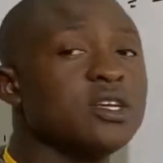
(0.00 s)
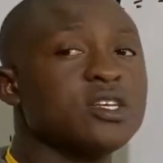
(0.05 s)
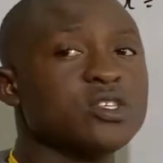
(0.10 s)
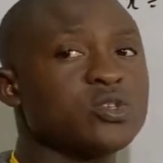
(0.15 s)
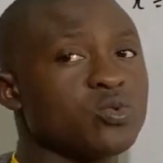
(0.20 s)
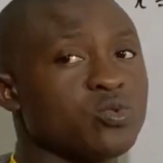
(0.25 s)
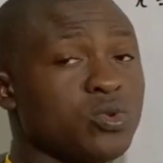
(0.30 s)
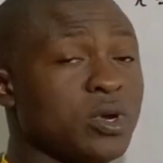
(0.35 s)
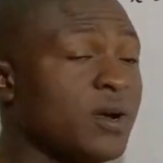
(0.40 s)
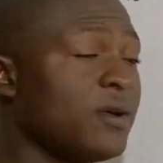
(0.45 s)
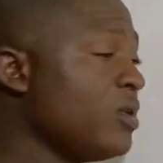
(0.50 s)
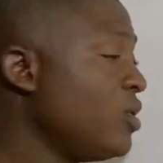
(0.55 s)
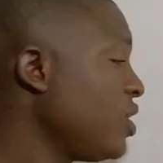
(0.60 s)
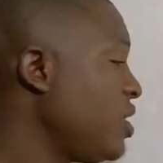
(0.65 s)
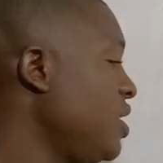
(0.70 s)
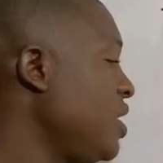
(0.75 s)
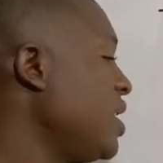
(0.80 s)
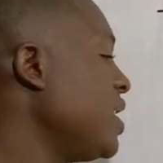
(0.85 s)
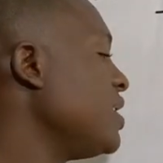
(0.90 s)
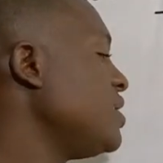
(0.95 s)
We are lucky
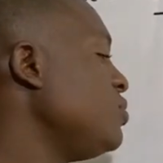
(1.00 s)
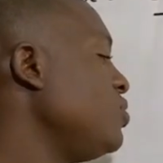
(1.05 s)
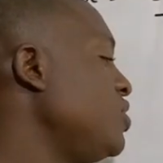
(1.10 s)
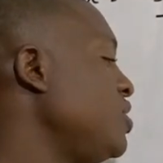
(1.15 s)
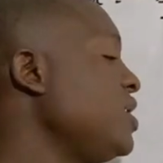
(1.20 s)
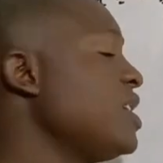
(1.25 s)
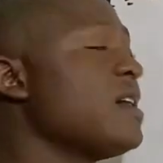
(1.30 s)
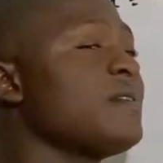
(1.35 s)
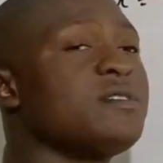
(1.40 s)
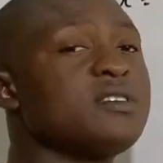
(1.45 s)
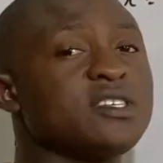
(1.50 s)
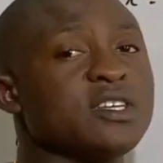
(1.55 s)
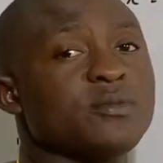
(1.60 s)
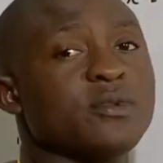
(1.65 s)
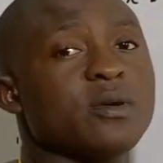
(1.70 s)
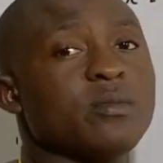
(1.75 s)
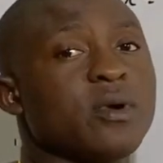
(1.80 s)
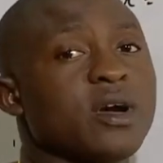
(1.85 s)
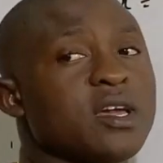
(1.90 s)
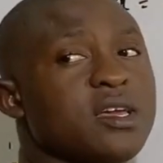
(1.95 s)
here that we still have the same
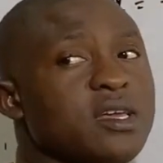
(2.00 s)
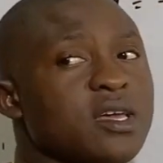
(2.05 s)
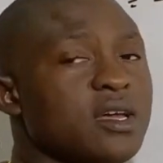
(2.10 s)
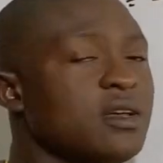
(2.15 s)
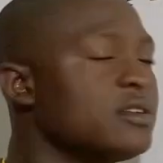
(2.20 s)
number here.